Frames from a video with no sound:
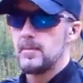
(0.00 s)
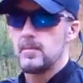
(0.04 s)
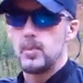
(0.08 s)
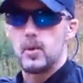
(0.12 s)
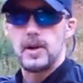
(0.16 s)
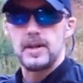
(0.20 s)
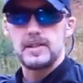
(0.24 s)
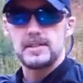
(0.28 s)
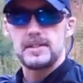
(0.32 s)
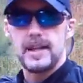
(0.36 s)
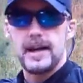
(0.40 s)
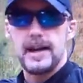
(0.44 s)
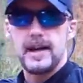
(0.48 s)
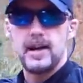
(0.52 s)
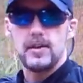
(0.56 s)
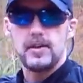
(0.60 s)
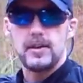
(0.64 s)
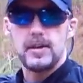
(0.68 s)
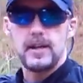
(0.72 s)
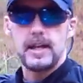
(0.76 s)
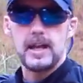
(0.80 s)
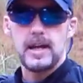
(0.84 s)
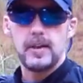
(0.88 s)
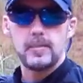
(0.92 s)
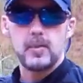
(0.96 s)
press out,
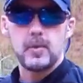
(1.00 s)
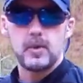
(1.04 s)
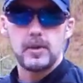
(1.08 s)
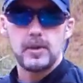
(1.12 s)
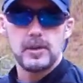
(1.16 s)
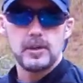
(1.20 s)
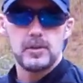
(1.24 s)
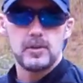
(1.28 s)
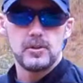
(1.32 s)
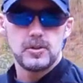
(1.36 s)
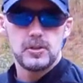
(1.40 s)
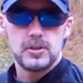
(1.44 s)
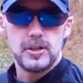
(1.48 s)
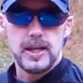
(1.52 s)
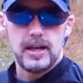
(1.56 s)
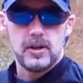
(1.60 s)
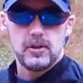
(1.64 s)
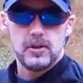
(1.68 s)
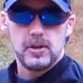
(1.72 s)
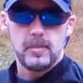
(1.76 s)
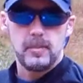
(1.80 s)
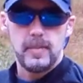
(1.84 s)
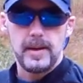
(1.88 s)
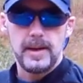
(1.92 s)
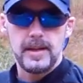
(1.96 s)
and I'm going to
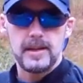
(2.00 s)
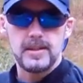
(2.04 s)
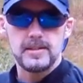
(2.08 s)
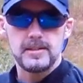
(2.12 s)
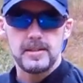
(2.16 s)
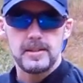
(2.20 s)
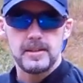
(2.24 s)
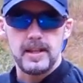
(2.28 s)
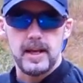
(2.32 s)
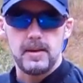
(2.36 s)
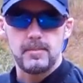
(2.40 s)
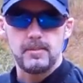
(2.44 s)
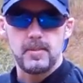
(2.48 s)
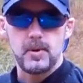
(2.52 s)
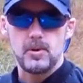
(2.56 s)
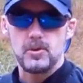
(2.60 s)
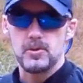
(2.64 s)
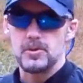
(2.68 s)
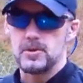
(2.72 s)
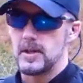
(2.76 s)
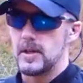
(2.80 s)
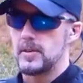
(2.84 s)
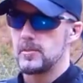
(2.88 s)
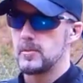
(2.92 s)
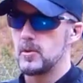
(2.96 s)
shout commands at that
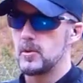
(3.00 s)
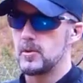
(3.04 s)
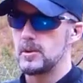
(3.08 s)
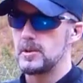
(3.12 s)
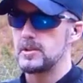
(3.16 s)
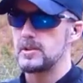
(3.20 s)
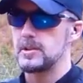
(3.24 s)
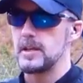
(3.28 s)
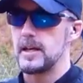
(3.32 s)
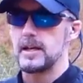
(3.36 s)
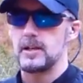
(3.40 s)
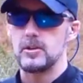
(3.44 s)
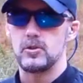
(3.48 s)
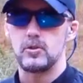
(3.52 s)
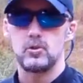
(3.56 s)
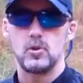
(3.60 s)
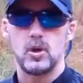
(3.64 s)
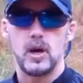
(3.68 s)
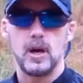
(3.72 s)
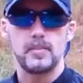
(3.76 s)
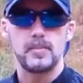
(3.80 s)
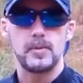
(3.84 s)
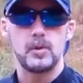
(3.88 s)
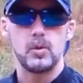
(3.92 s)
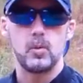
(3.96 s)
person. I'm going to say,
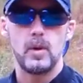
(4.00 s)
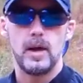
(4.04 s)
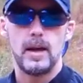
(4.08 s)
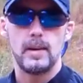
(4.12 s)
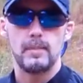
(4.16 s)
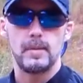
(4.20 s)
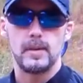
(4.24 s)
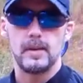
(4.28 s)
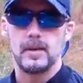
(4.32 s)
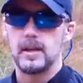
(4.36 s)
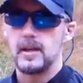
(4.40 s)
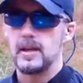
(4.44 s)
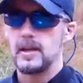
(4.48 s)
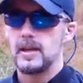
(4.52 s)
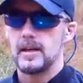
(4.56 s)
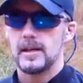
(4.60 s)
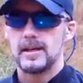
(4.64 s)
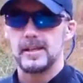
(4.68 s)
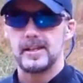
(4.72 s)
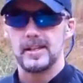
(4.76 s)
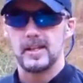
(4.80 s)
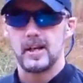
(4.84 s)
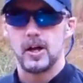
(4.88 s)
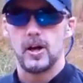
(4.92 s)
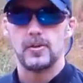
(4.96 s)
drop your weapon,
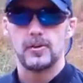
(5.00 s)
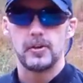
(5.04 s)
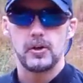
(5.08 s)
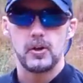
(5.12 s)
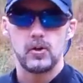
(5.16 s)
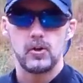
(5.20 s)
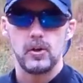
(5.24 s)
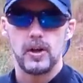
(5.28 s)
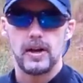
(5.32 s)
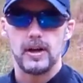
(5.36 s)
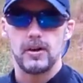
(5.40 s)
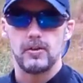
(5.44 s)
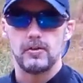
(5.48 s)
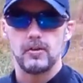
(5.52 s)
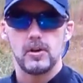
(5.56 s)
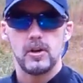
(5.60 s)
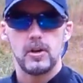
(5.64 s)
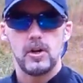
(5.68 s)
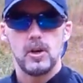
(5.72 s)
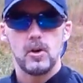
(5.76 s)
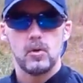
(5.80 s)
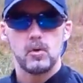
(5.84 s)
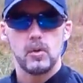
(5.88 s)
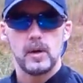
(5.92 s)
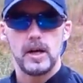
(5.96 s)
get on the ground,
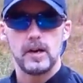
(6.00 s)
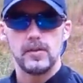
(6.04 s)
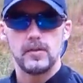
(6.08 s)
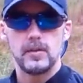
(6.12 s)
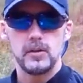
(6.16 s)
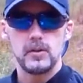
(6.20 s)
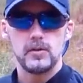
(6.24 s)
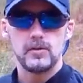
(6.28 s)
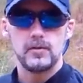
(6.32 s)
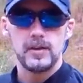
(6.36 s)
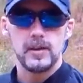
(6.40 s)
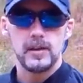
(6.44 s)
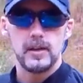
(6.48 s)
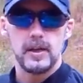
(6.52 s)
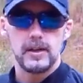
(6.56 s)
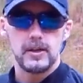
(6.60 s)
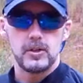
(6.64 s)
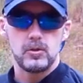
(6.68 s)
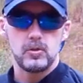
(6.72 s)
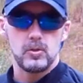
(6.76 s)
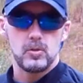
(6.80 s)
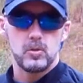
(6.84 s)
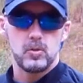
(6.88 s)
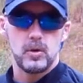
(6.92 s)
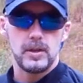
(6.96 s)
whatever you feel
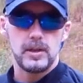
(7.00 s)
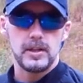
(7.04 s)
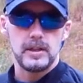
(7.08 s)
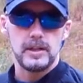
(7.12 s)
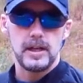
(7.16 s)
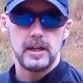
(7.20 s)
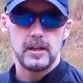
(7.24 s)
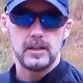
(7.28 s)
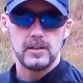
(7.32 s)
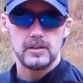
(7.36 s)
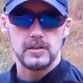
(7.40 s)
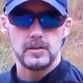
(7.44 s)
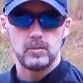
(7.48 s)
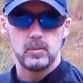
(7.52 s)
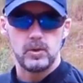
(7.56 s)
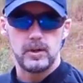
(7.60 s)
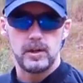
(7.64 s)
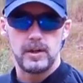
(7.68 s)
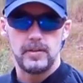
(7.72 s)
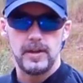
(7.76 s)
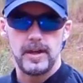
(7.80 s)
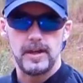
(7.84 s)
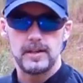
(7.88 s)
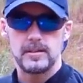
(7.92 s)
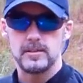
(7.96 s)
like you would want to yell at
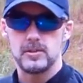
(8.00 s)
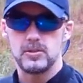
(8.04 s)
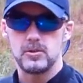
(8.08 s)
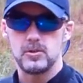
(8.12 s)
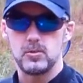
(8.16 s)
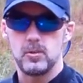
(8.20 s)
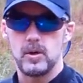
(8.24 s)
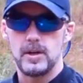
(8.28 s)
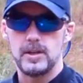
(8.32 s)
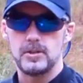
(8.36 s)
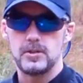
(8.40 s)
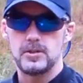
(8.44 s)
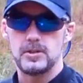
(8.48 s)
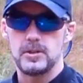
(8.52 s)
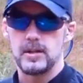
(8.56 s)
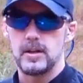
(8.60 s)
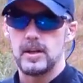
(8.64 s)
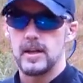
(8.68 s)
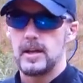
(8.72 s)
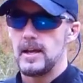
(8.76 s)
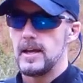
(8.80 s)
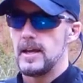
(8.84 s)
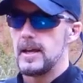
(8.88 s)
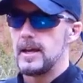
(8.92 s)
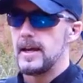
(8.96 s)
someone in that situation.
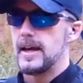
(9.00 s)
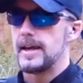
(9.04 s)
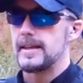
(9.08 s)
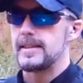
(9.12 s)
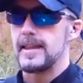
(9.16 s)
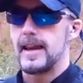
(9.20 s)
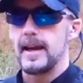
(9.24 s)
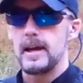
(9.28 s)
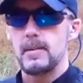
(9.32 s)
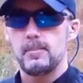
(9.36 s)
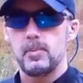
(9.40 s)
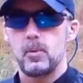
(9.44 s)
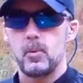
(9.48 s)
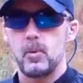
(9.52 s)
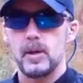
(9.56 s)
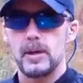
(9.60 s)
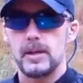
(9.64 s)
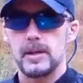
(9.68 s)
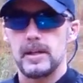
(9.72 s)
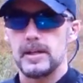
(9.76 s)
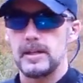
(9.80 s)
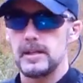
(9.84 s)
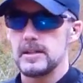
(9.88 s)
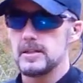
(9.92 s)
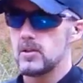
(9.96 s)
At that
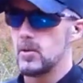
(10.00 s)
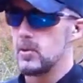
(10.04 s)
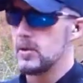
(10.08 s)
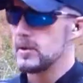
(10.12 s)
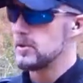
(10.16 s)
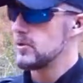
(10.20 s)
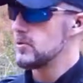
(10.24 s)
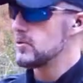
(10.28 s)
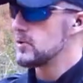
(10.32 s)
point, he's going